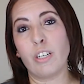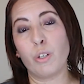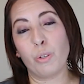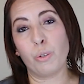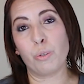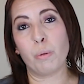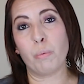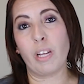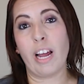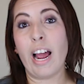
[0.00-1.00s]
or those people
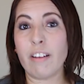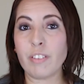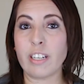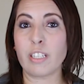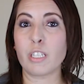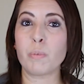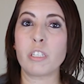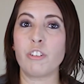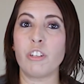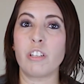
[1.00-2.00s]
that have to get this
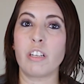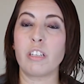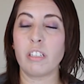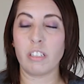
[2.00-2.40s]
procedure done,